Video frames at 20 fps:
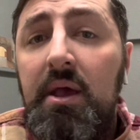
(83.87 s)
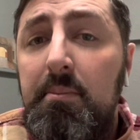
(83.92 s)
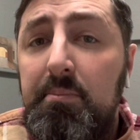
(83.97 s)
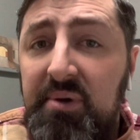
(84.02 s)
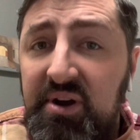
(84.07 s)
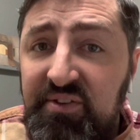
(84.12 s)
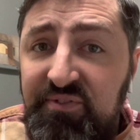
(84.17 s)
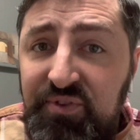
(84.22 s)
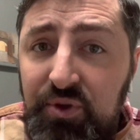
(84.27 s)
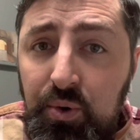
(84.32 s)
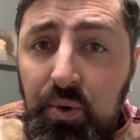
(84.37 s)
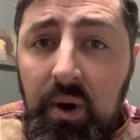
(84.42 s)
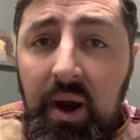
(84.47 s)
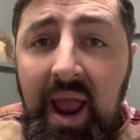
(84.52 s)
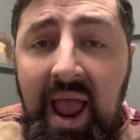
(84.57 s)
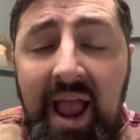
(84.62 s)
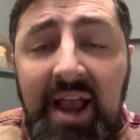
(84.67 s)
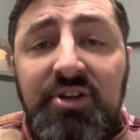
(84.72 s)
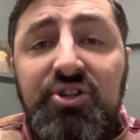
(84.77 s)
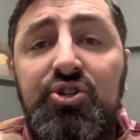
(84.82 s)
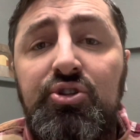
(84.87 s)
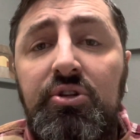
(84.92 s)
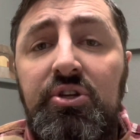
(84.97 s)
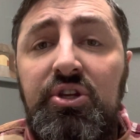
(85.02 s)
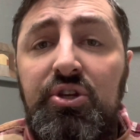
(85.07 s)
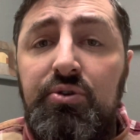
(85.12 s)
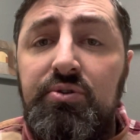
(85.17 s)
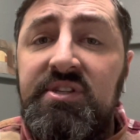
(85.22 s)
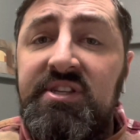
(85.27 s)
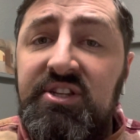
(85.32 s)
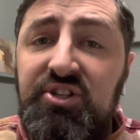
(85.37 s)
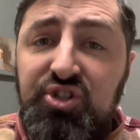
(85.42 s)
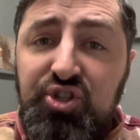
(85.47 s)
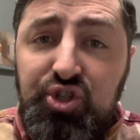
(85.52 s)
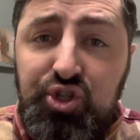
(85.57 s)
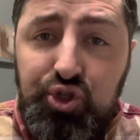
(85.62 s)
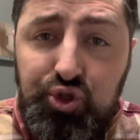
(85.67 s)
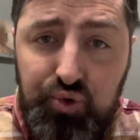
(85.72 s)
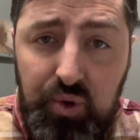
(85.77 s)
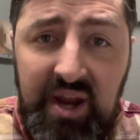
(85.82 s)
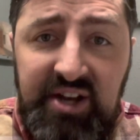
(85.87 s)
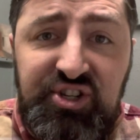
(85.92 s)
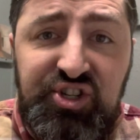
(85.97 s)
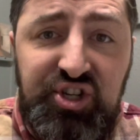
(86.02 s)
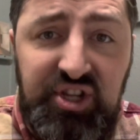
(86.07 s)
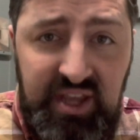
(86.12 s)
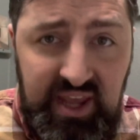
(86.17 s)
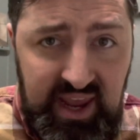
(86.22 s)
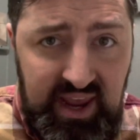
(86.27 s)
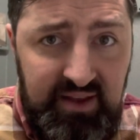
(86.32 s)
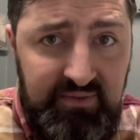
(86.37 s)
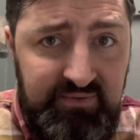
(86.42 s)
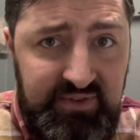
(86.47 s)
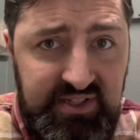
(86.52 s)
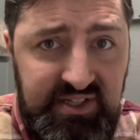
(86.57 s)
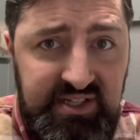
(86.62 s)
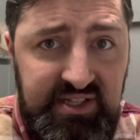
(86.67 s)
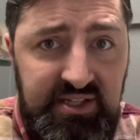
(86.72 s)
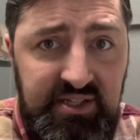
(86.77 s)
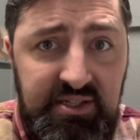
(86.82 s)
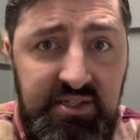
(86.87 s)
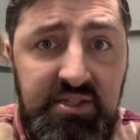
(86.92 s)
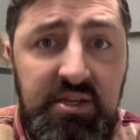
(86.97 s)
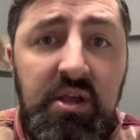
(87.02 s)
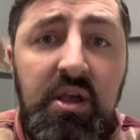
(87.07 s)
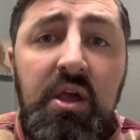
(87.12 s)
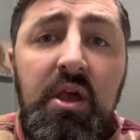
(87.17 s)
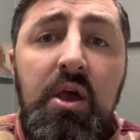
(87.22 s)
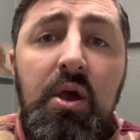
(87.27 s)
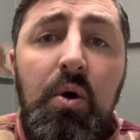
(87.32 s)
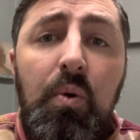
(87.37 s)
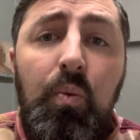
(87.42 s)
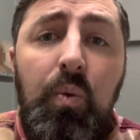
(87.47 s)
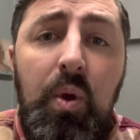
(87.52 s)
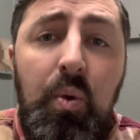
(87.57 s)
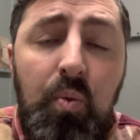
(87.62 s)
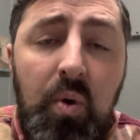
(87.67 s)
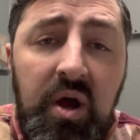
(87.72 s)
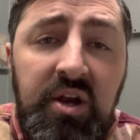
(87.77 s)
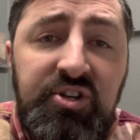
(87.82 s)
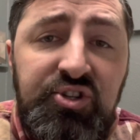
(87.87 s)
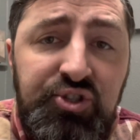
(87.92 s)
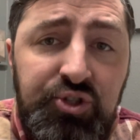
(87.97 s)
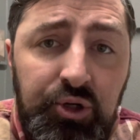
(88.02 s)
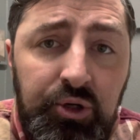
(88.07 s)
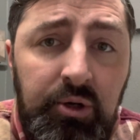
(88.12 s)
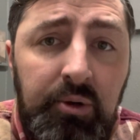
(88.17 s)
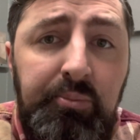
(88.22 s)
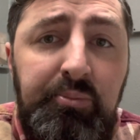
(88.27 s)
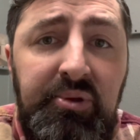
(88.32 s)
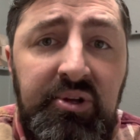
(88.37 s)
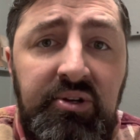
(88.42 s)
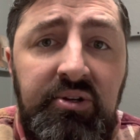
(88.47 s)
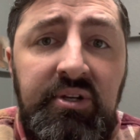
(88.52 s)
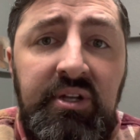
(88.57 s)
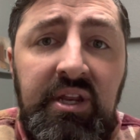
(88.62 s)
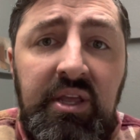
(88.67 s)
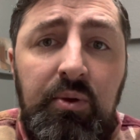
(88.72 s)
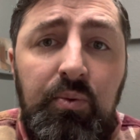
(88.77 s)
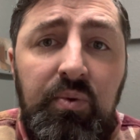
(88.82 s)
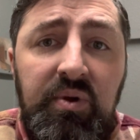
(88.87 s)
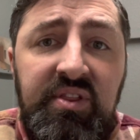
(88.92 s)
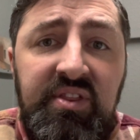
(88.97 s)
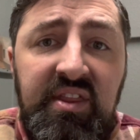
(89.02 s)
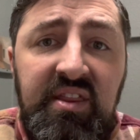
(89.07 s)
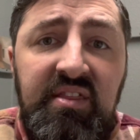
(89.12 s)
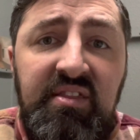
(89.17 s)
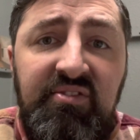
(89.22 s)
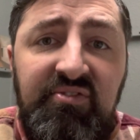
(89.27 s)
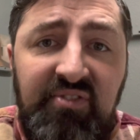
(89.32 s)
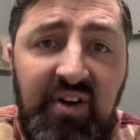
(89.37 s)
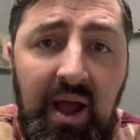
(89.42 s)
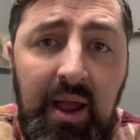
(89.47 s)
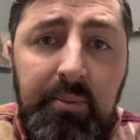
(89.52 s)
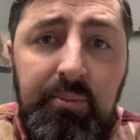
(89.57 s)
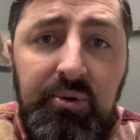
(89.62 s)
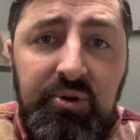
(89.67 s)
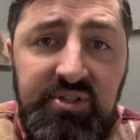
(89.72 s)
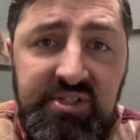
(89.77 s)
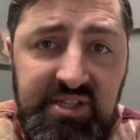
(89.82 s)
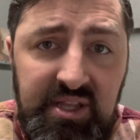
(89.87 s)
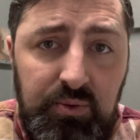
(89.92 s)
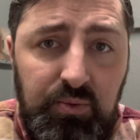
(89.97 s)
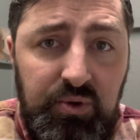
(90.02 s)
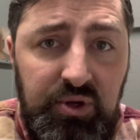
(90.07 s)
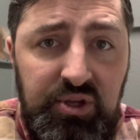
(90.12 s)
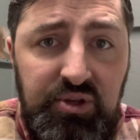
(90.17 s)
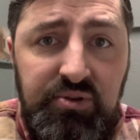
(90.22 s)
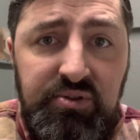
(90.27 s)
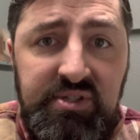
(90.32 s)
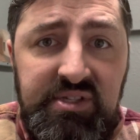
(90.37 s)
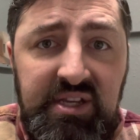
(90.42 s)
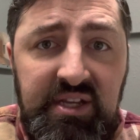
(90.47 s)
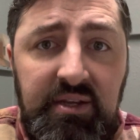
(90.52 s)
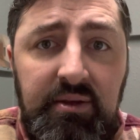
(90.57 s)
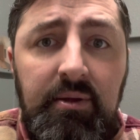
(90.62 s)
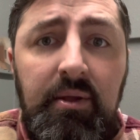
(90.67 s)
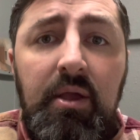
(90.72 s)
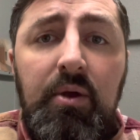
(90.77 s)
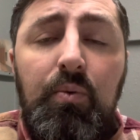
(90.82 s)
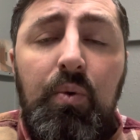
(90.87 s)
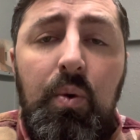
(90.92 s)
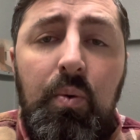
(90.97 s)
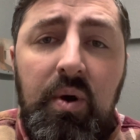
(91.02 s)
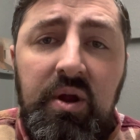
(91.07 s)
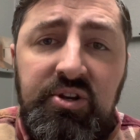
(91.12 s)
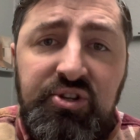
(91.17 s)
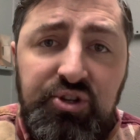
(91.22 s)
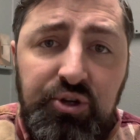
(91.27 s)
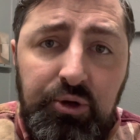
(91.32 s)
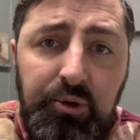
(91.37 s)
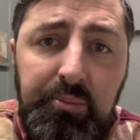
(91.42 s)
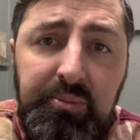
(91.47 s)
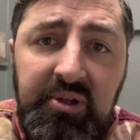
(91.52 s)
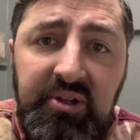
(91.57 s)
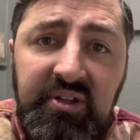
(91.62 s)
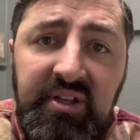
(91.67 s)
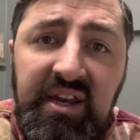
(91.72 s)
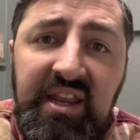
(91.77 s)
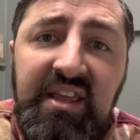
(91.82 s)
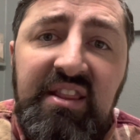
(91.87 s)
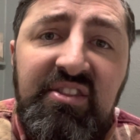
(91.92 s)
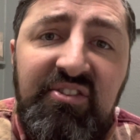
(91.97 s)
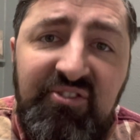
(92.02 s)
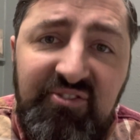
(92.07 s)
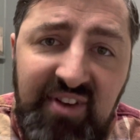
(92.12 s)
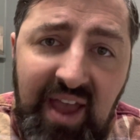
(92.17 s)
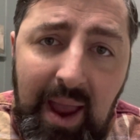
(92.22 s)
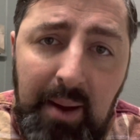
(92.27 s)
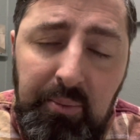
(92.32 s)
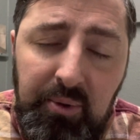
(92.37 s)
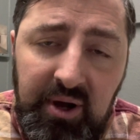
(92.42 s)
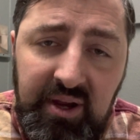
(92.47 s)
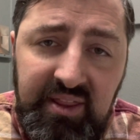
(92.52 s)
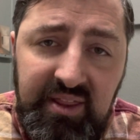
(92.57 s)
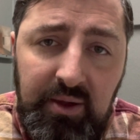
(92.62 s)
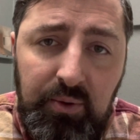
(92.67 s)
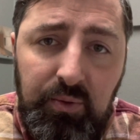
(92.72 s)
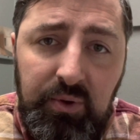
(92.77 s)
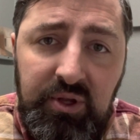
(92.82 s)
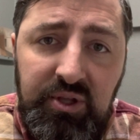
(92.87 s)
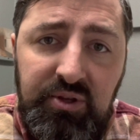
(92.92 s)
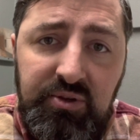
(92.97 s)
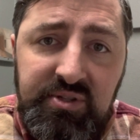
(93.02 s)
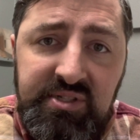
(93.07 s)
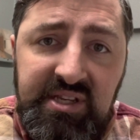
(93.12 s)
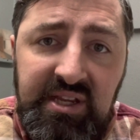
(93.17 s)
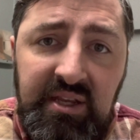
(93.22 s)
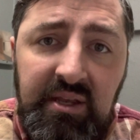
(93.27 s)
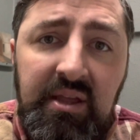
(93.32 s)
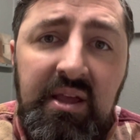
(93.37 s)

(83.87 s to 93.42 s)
But if you are actually using stretched canvases, we want durability within the fibers that we're using. We want durability in the fabric that we're using,